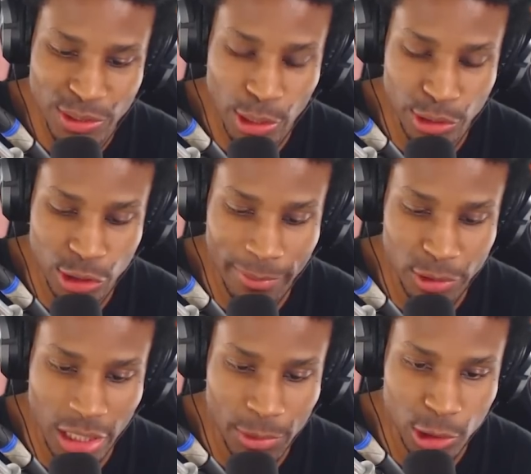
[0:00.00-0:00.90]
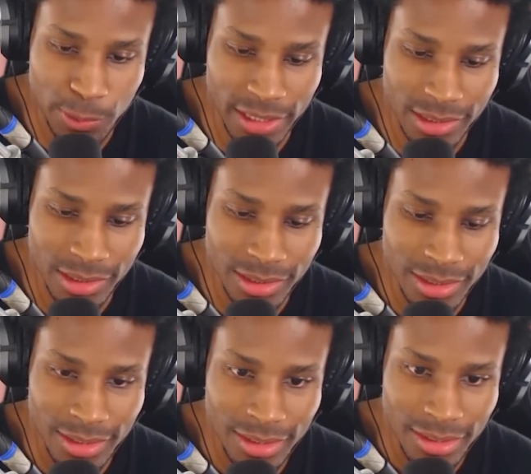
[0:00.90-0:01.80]
Don't destroy my Dragon Balls, please.
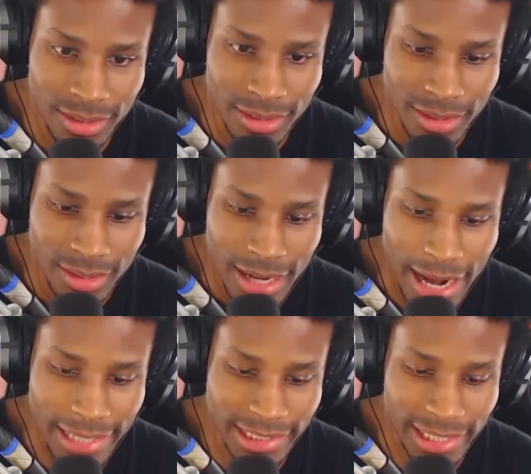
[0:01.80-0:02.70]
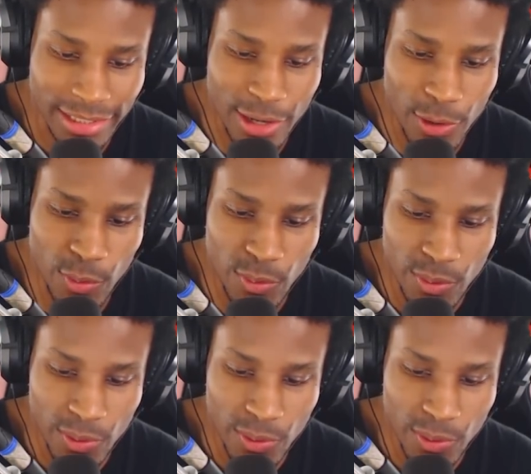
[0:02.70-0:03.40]
I said don't.